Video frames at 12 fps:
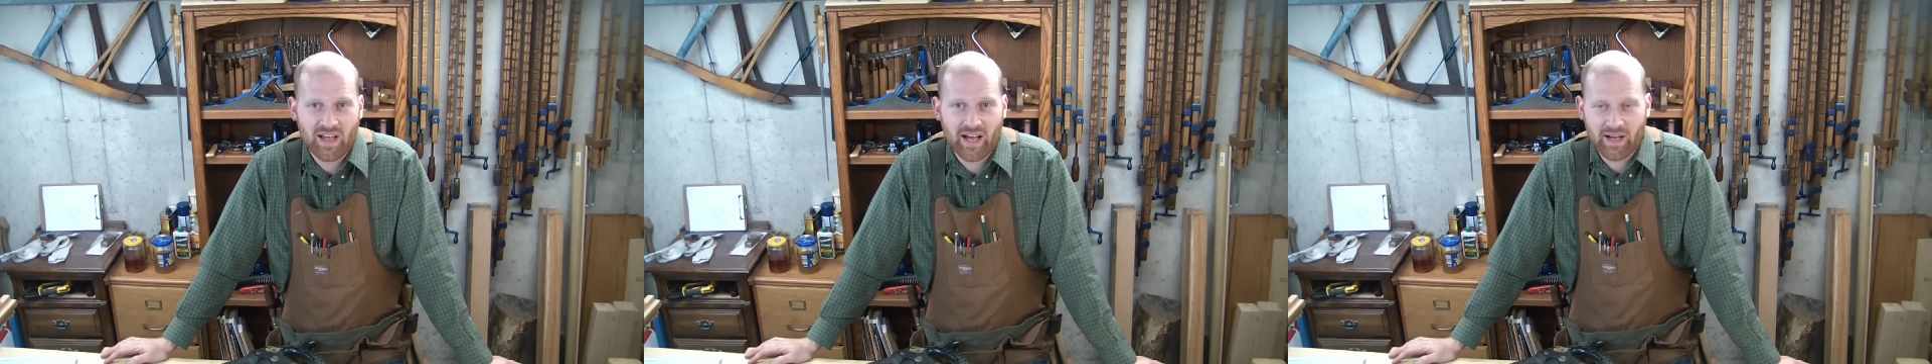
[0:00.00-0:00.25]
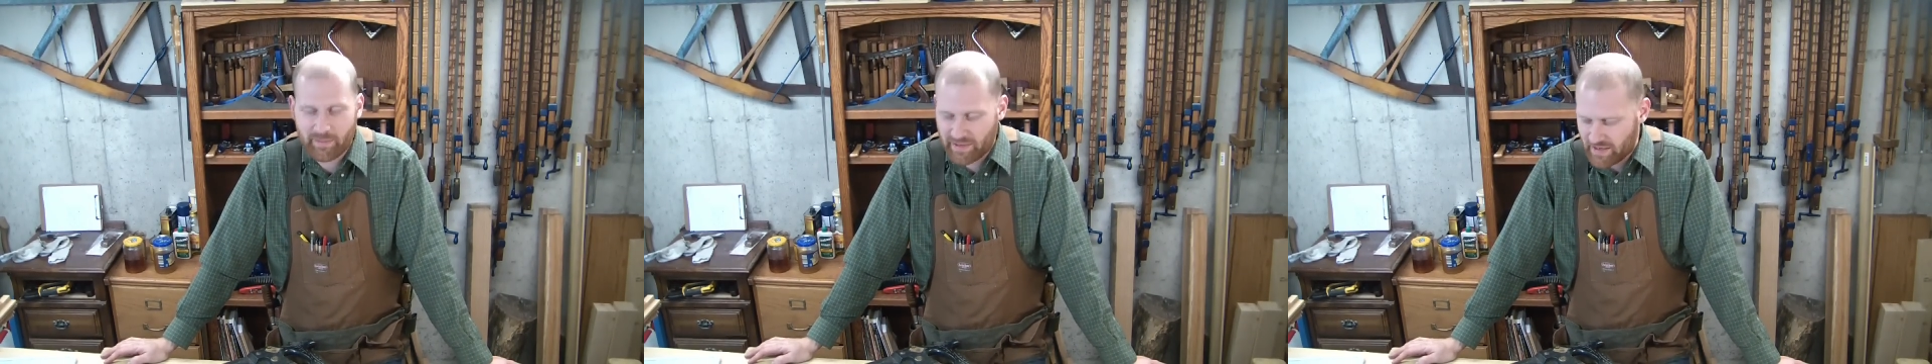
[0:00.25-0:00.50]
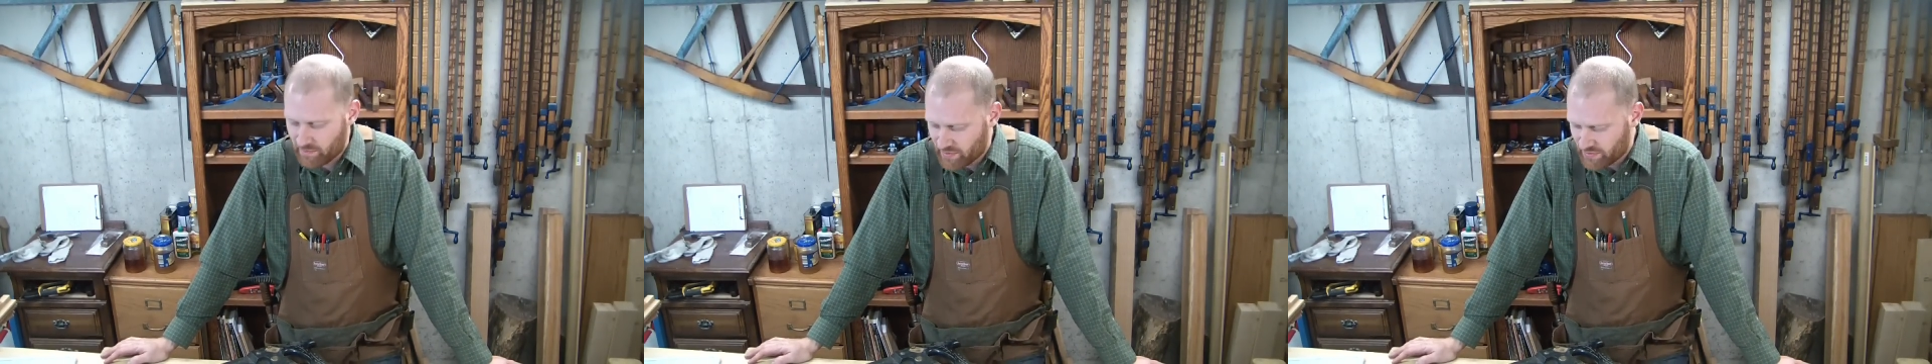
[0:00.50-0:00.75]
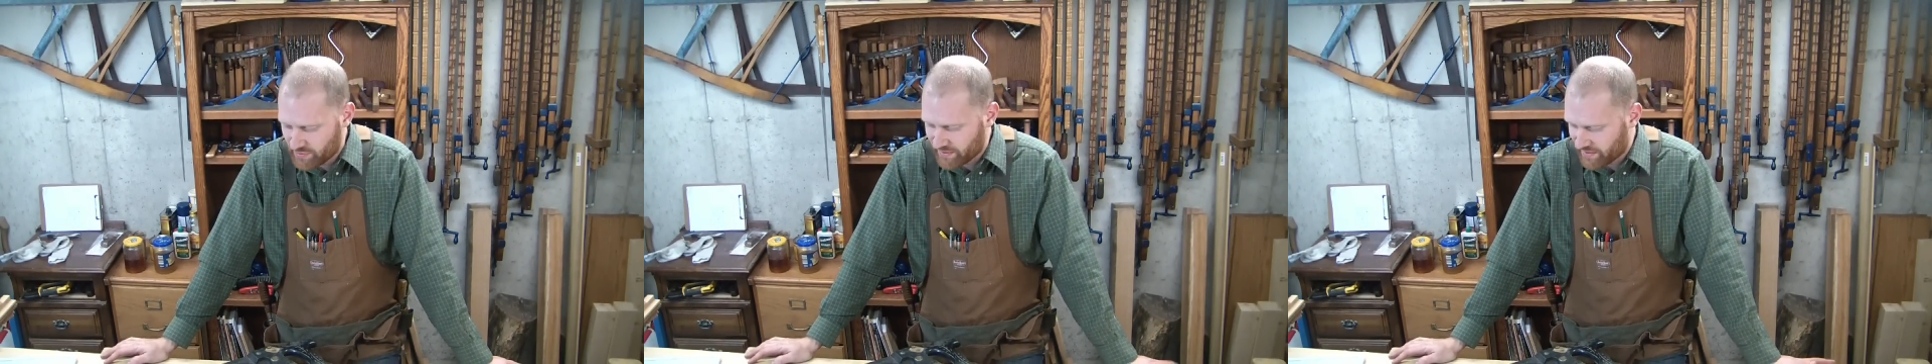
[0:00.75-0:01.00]
and I've
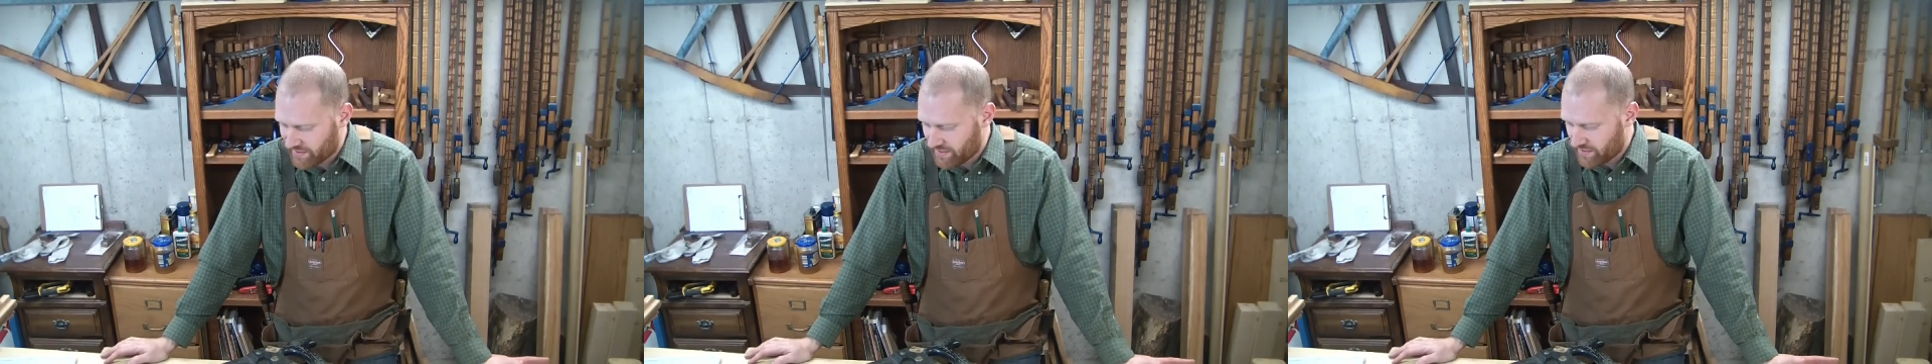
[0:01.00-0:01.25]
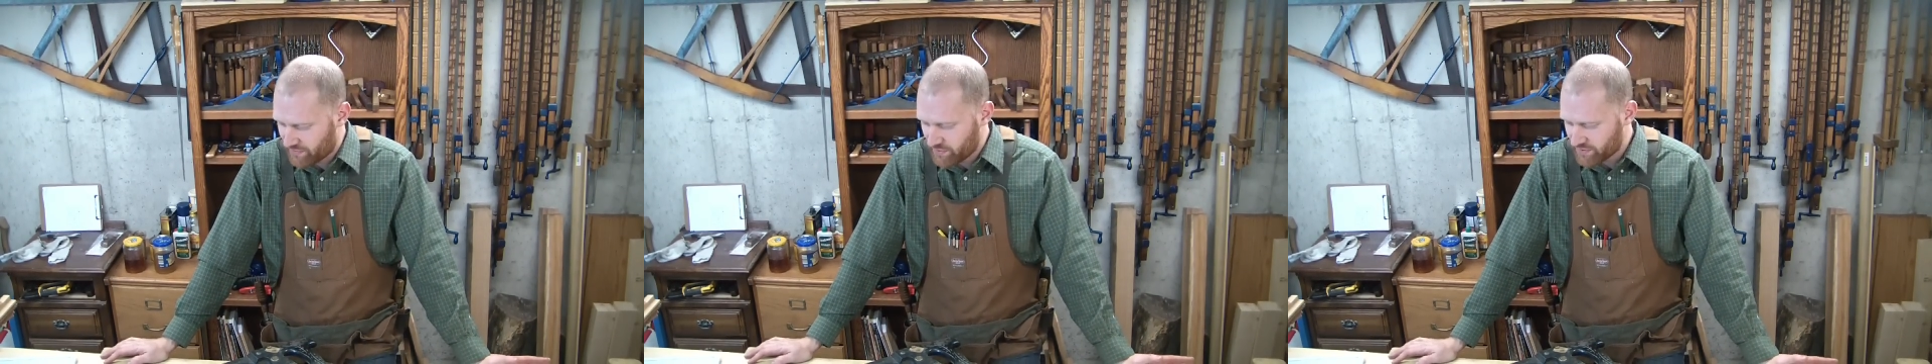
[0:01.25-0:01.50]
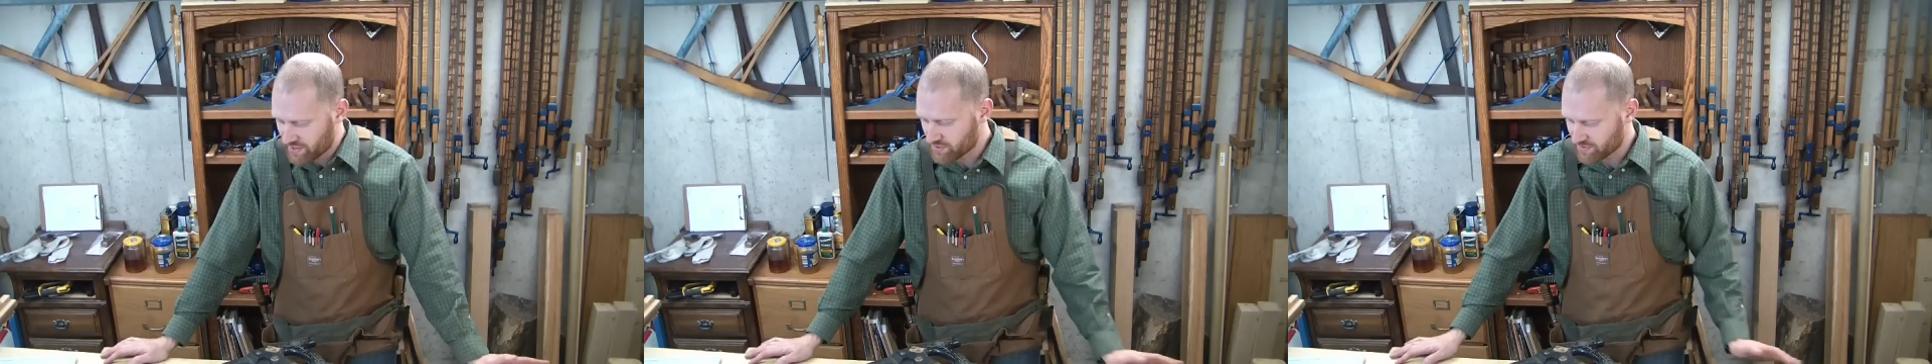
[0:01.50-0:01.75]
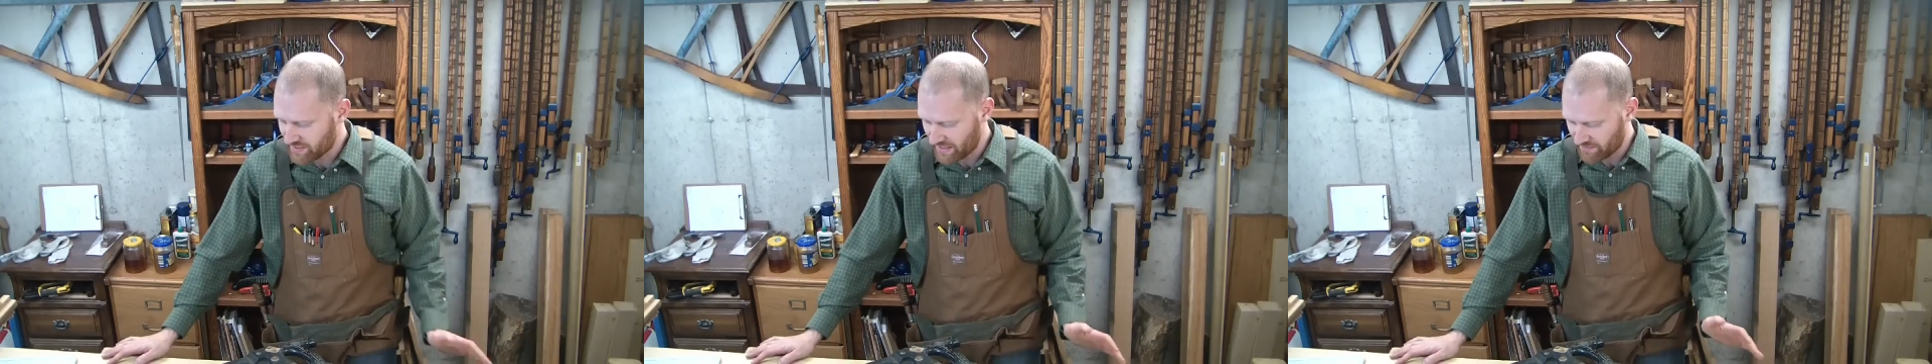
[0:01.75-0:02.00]
been doing a few
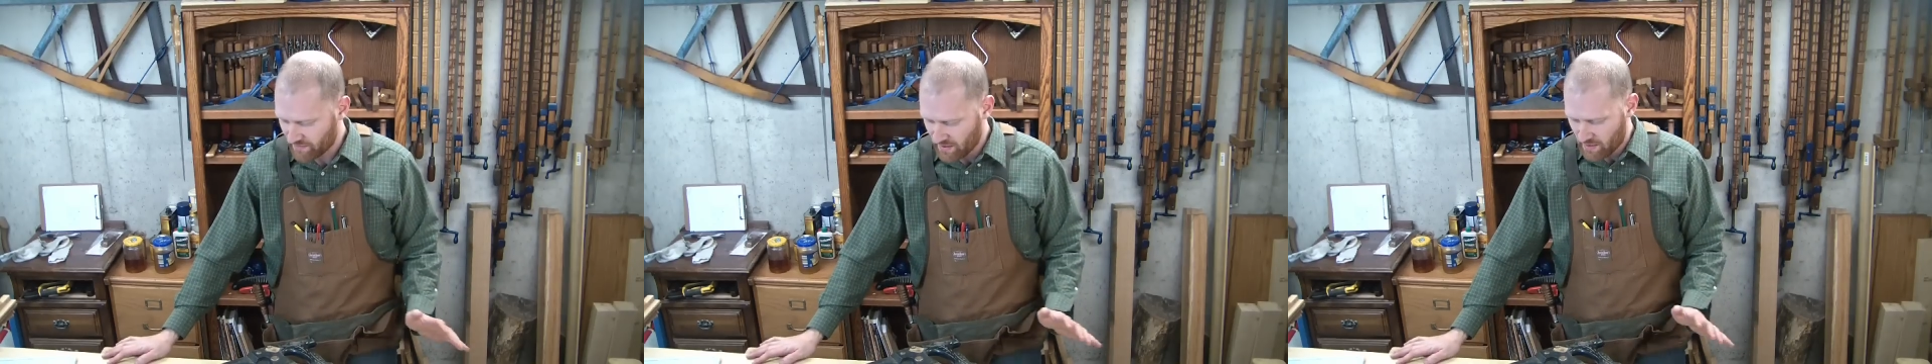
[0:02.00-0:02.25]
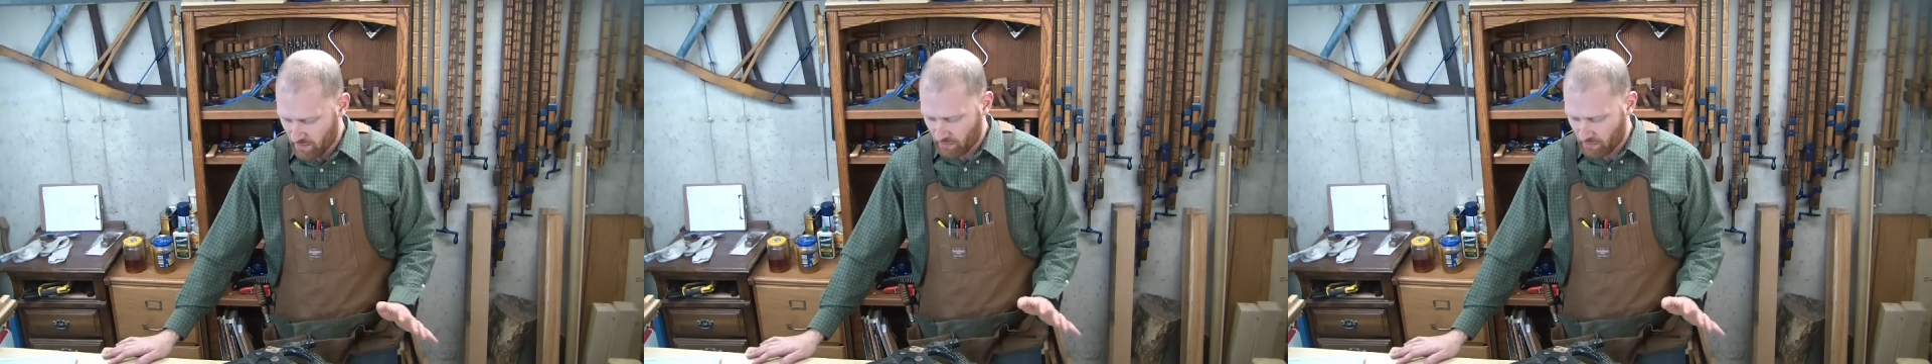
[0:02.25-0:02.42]
things with that.